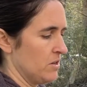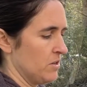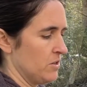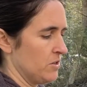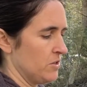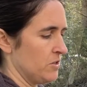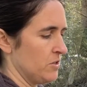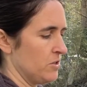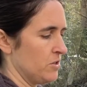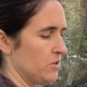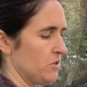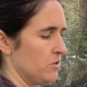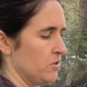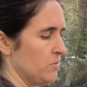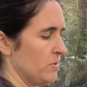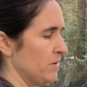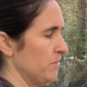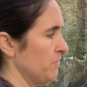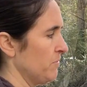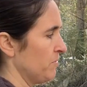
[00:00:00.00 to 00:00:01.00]
2
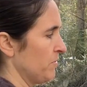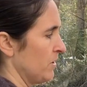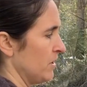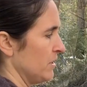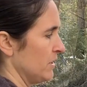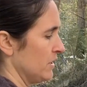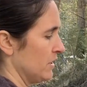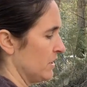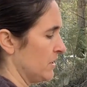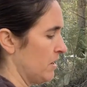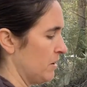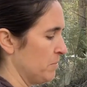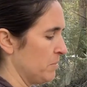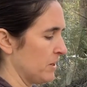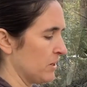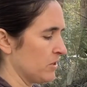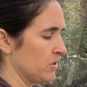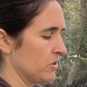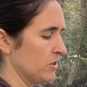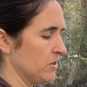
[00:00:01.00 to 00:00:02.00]
in front, like our
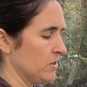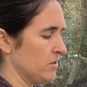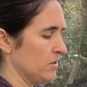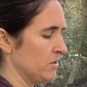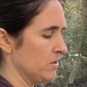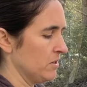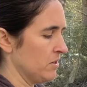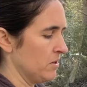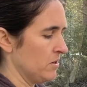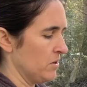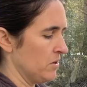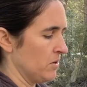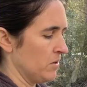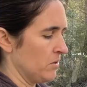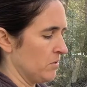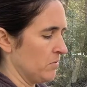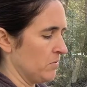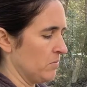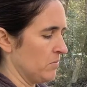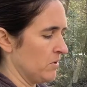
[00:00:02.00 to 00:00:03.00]
picture.
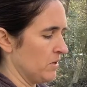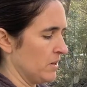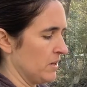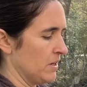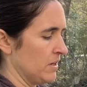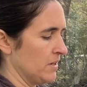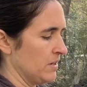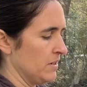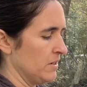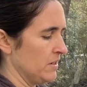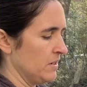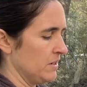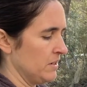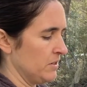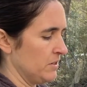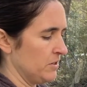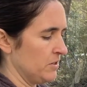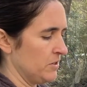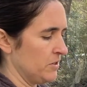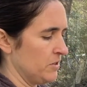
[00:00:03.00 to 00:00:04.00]
1,
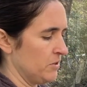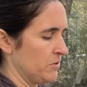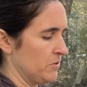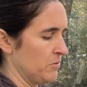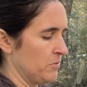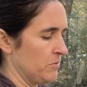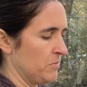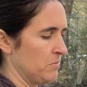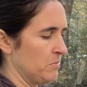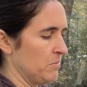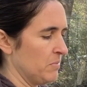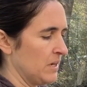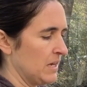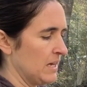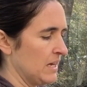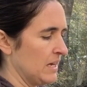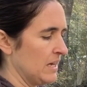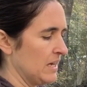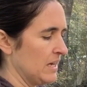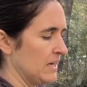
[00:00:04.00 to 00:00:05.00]
2
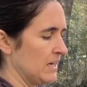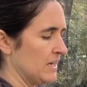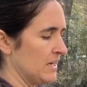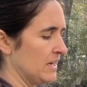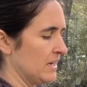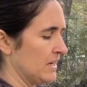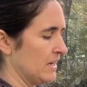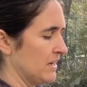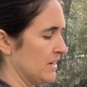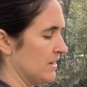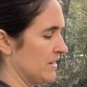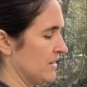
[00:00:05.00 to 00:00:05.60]
behind.